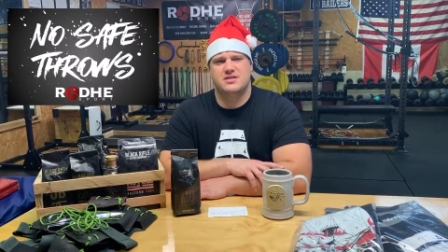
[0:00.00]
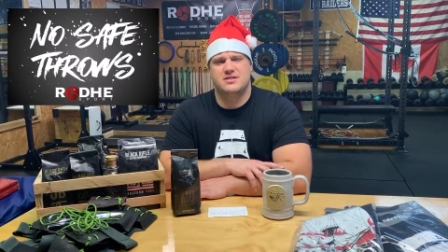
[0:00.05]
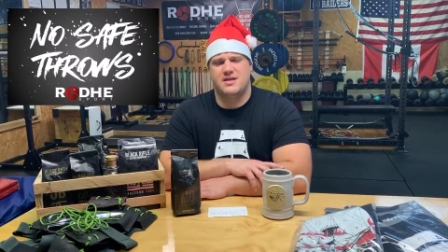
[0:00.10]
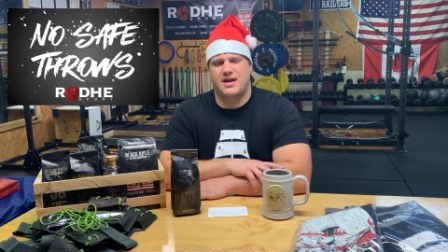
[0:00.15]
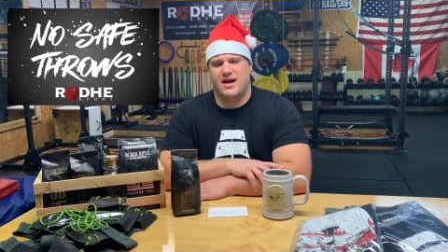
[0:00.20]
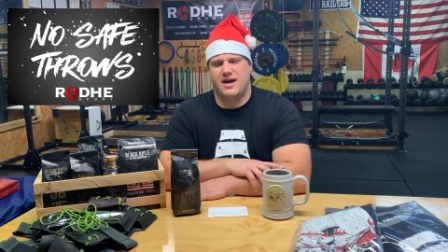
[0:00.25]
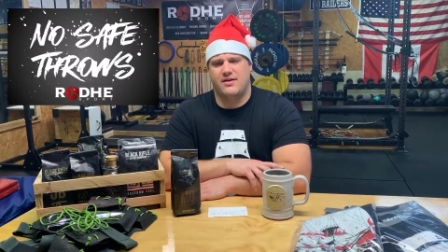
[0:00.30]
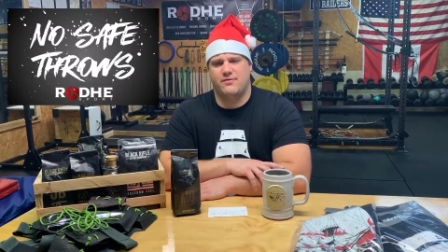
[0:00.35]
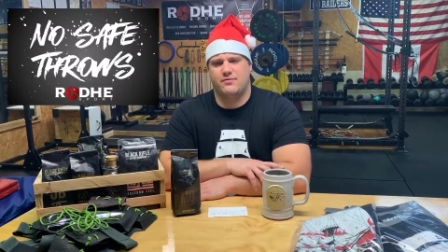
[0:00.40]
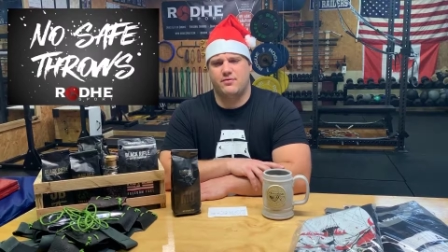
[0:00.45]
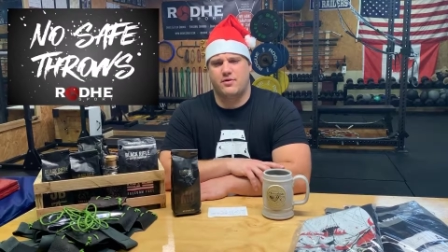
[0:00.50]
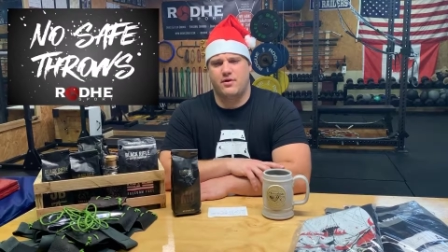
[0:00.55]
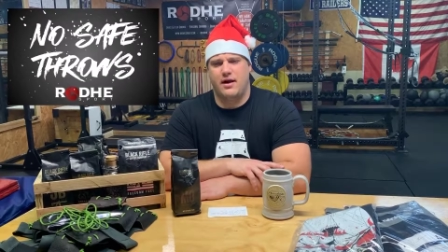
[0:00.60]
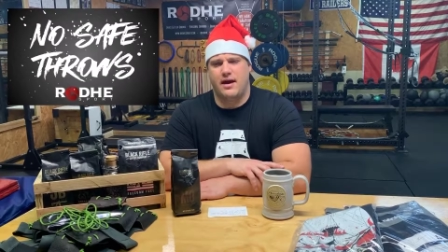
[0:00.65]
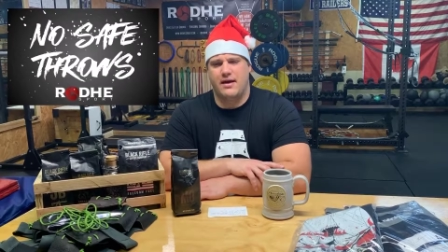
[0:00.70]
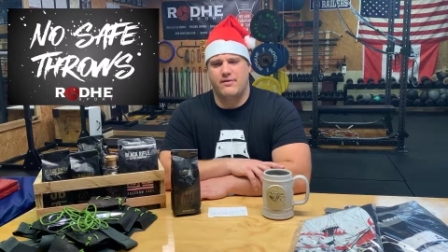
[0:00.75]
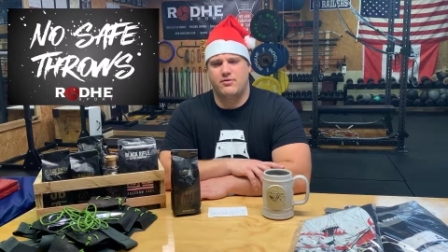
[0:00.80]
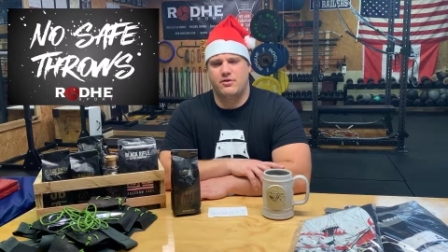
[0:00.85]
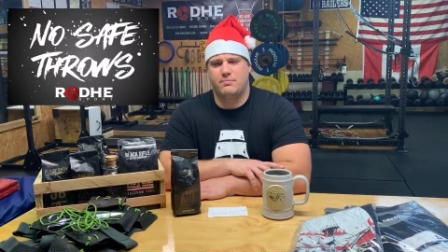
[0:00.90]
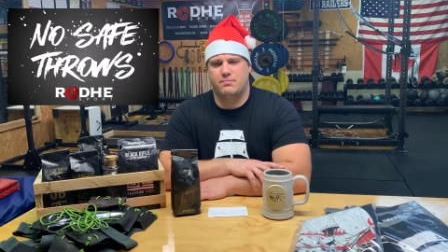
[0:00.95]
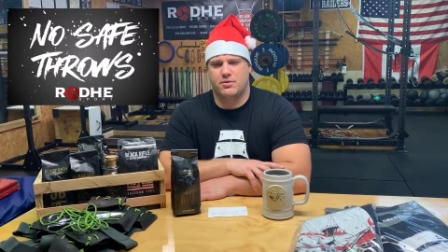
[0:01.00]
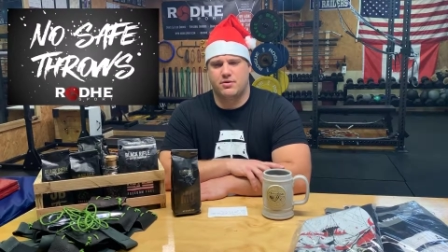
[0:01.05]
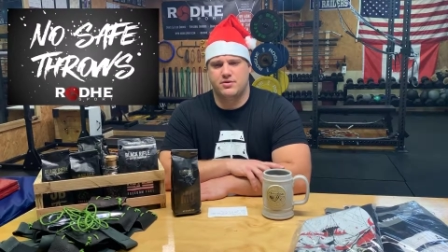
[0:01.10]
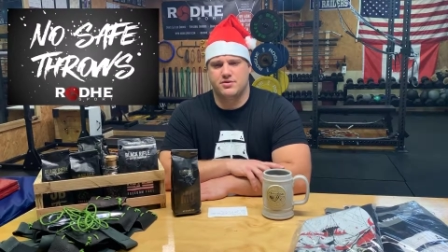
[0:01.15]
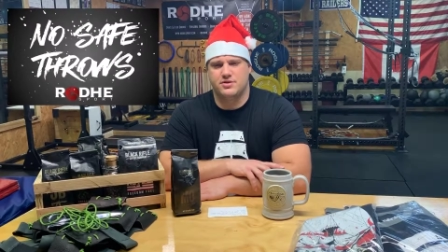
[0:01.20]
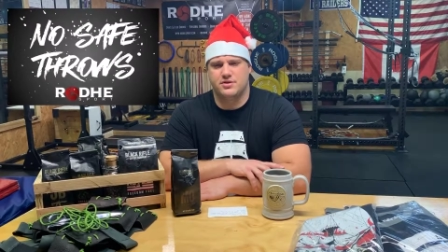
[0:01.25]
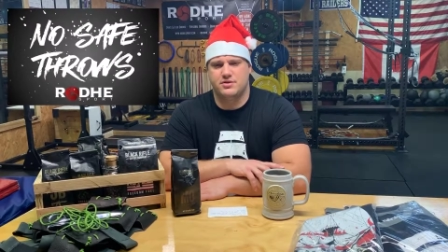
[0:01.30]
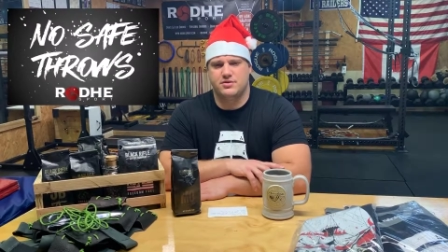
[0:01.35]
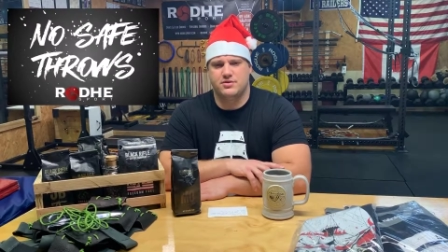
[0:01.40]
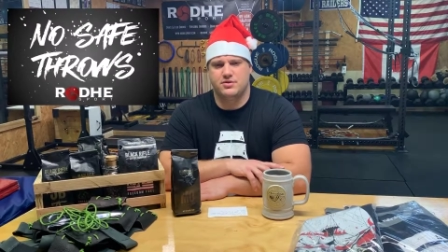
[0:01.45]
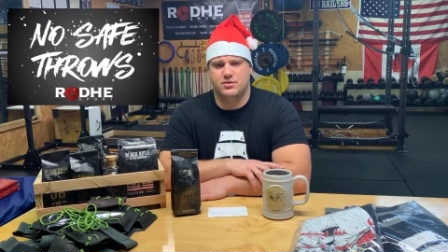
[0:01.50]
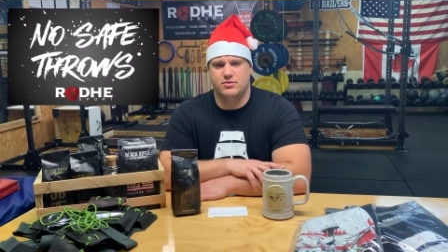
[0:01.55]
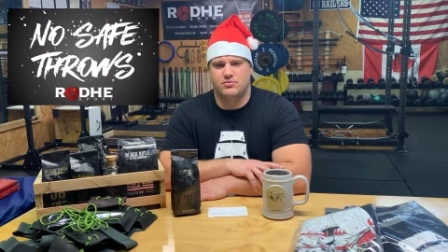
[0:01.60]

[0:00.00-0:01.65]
not for every person to